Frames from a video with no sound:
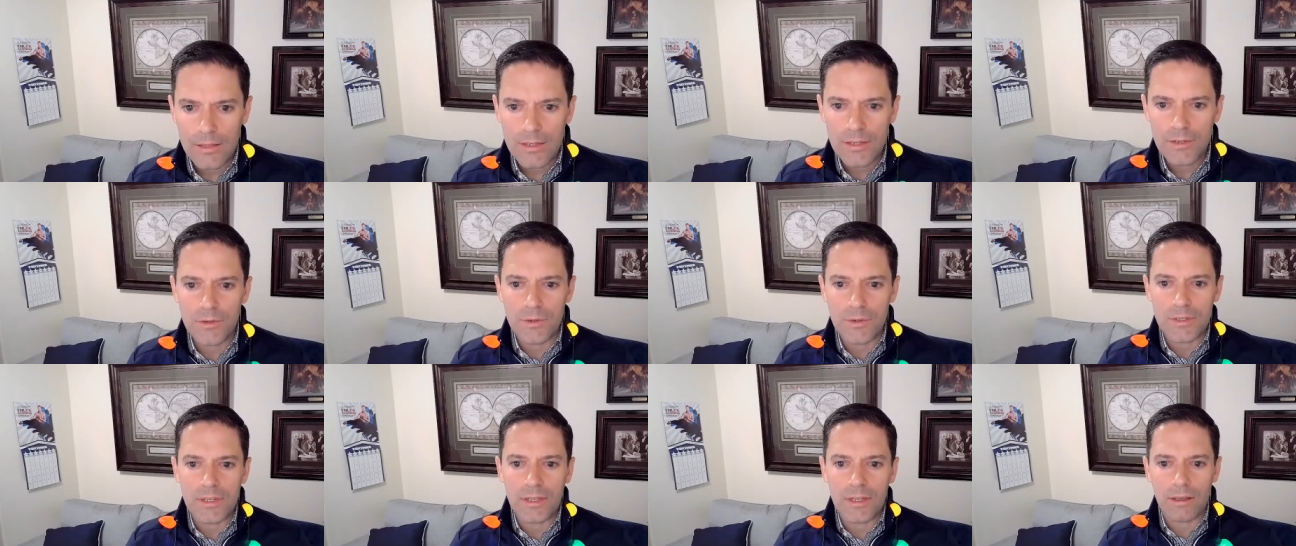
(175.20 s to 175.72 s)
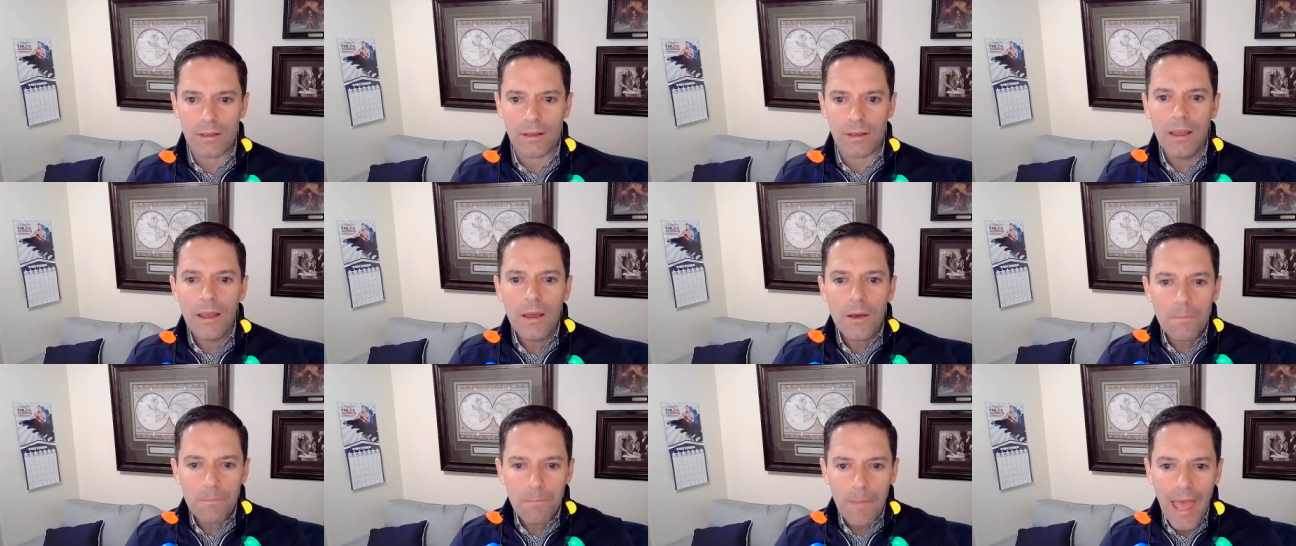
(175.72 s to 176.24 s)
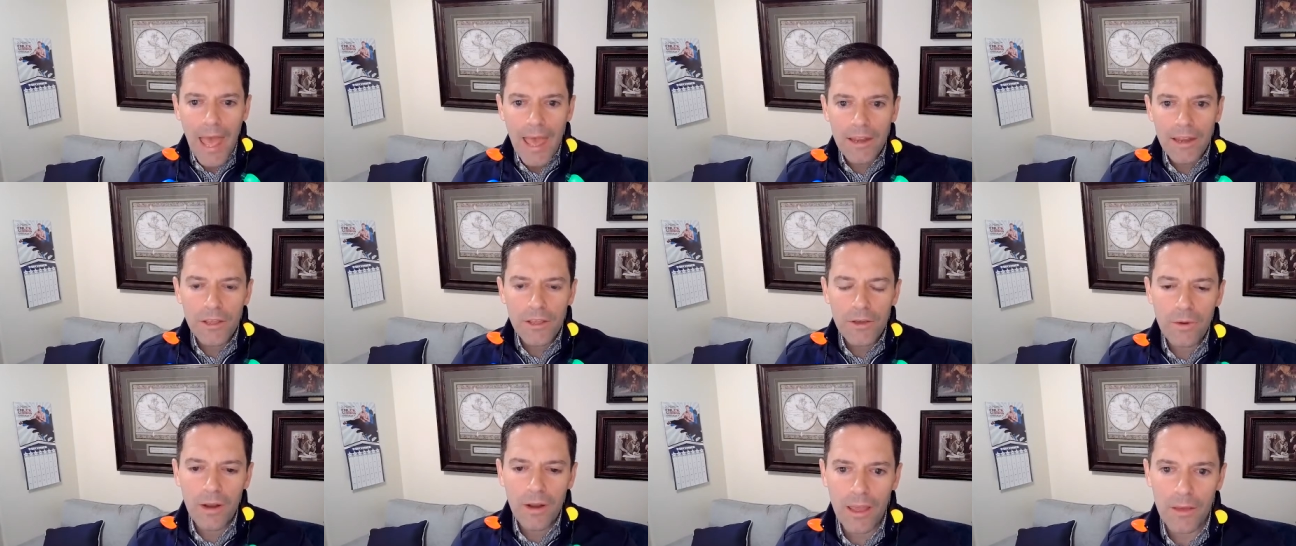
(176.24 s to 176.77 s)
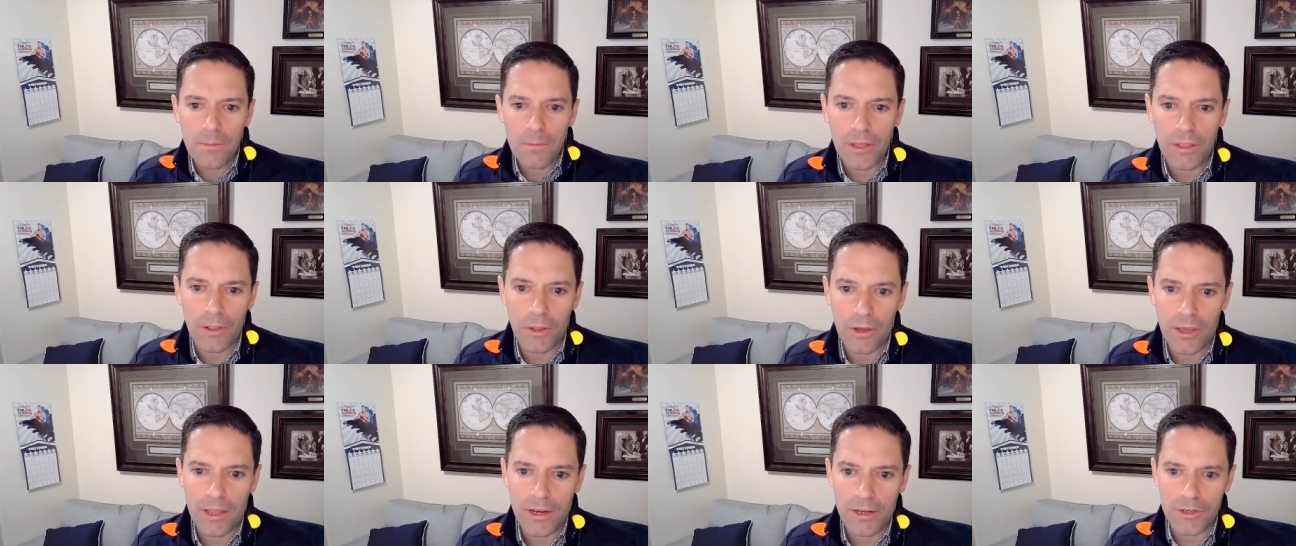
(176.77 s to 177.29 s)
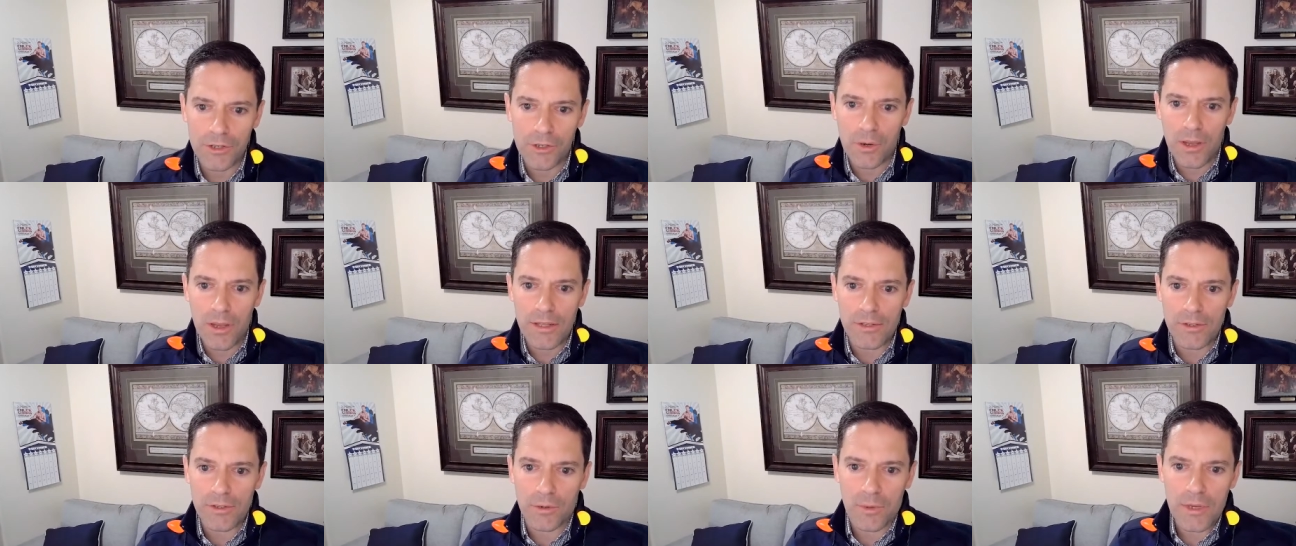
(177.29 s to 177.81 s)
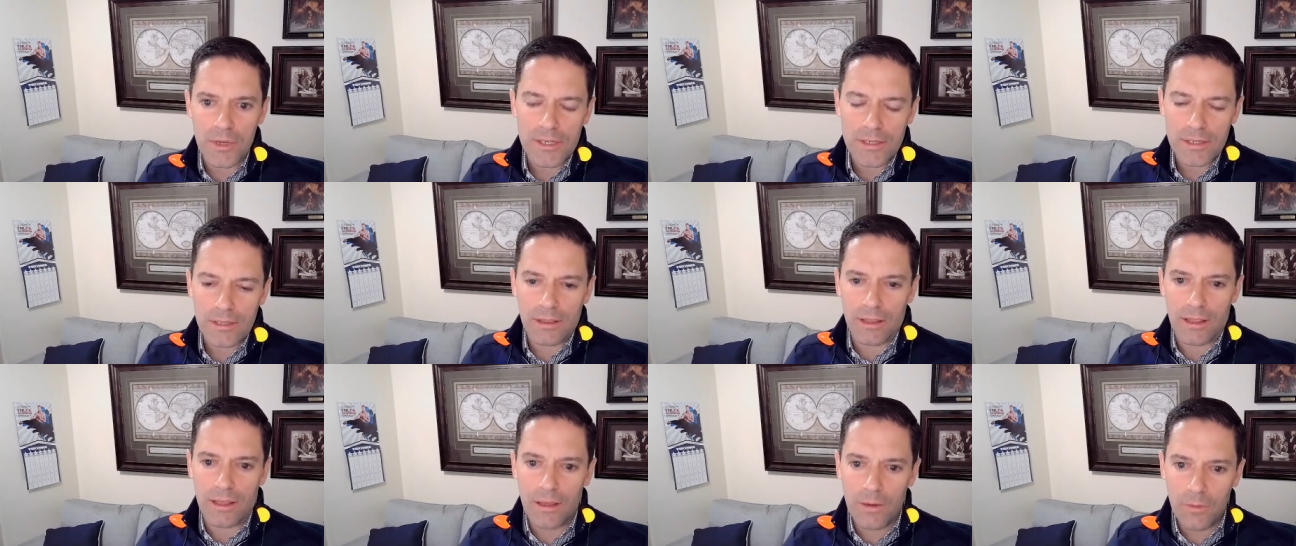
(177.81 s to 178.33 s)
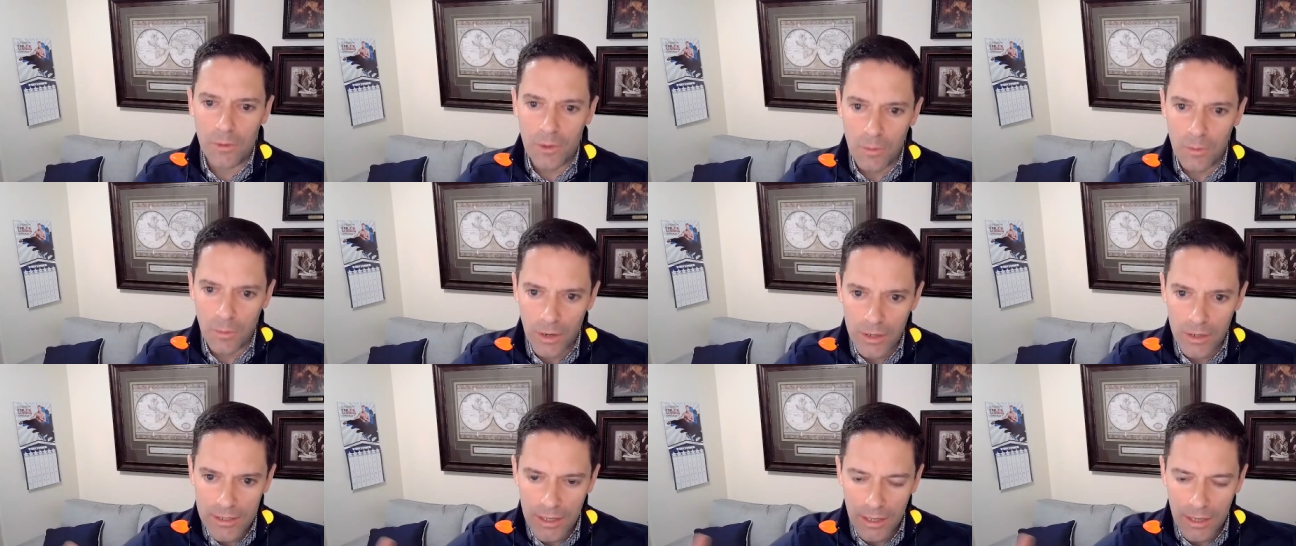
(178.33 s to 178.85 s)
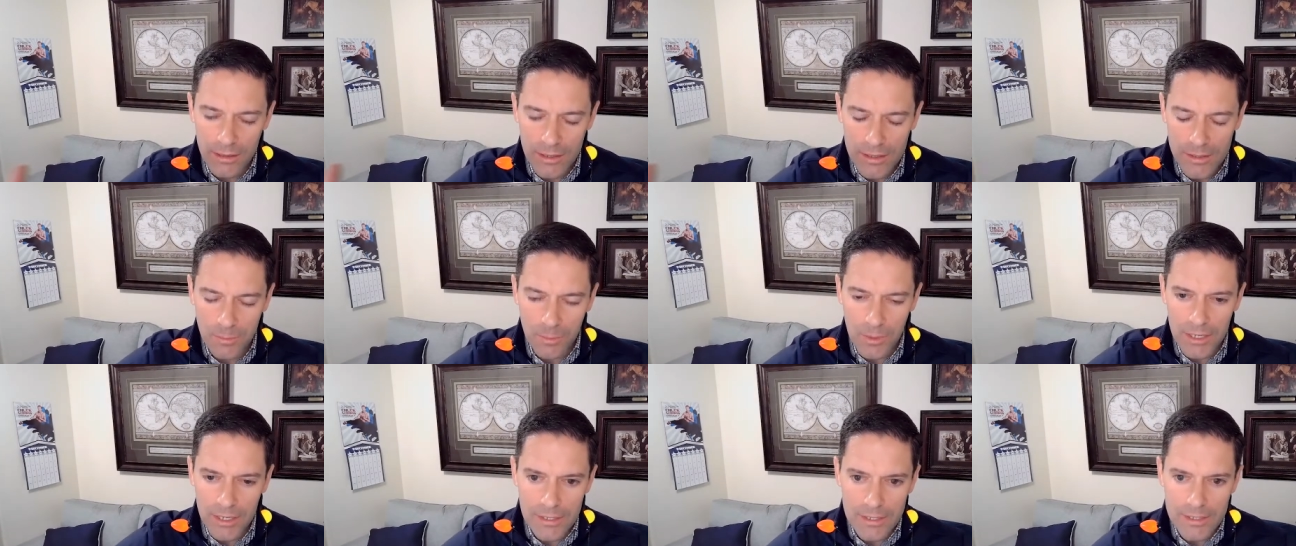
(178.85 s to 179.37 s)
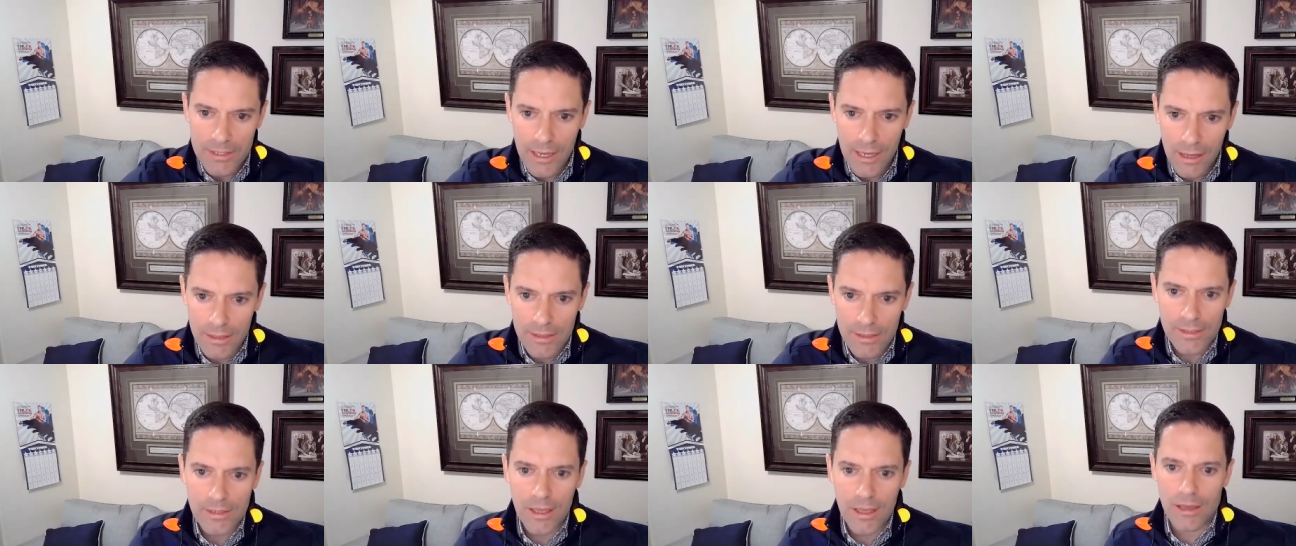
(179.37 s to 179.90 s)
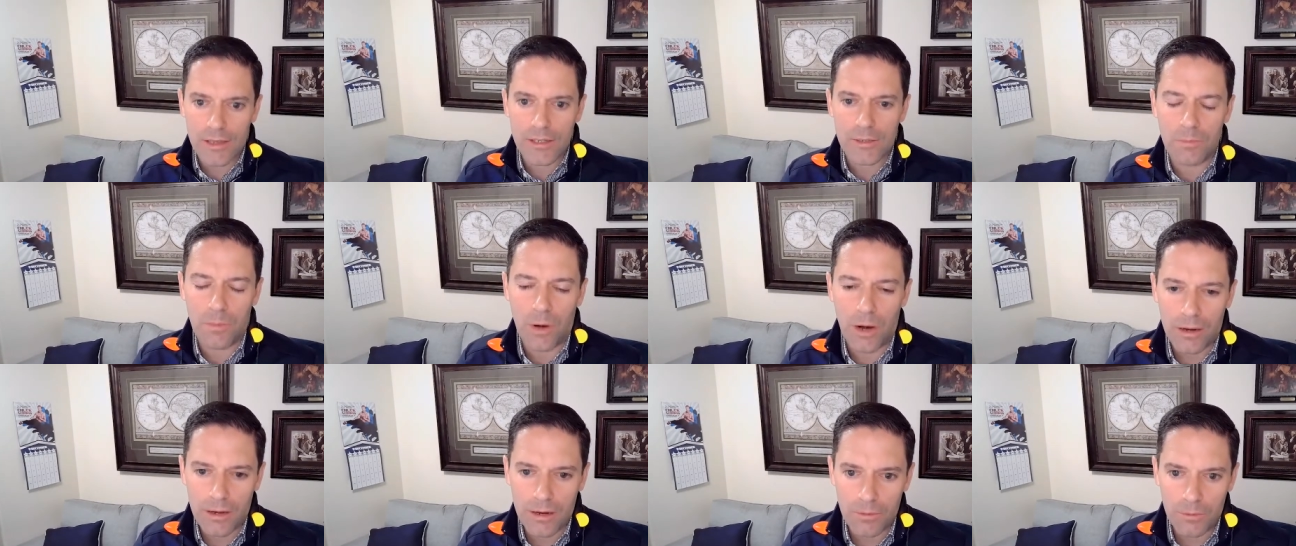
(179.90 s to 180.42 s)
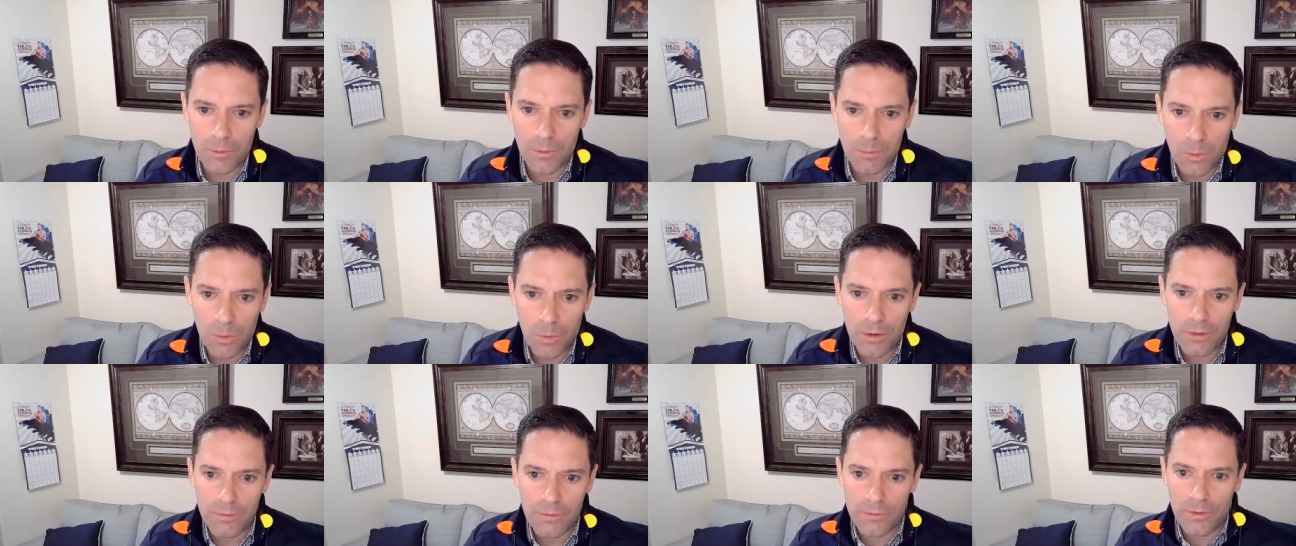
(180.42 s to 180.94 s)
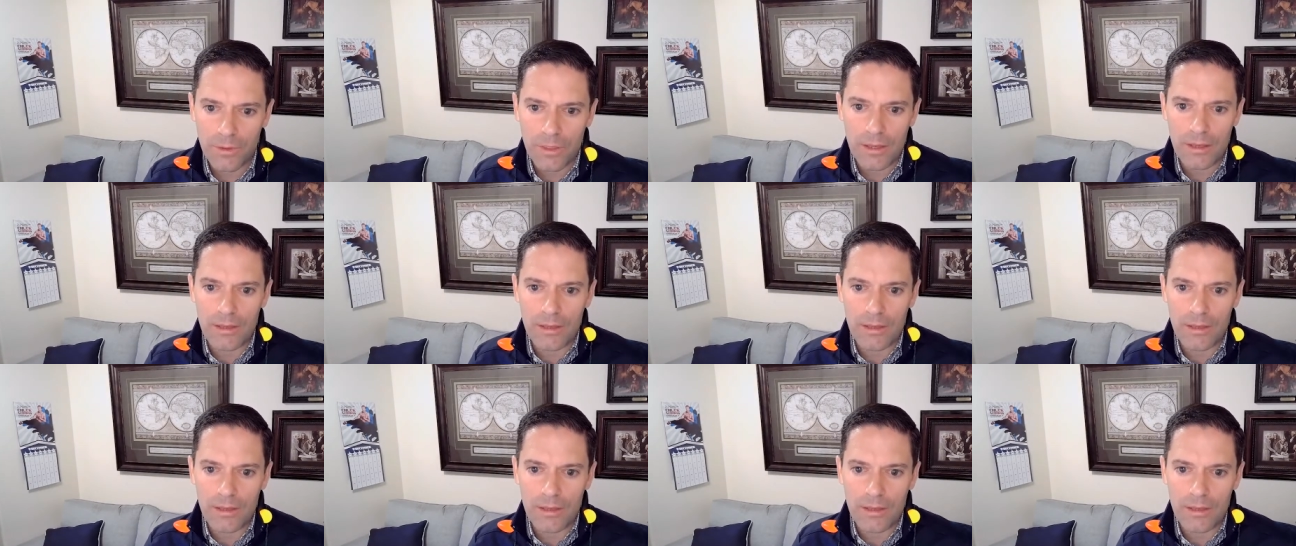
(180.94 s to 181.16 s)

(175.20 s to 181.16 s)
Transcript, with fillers: It's interesting. Matt, you and I have been looking at trends recently. We worked on this big state of the SOX market report for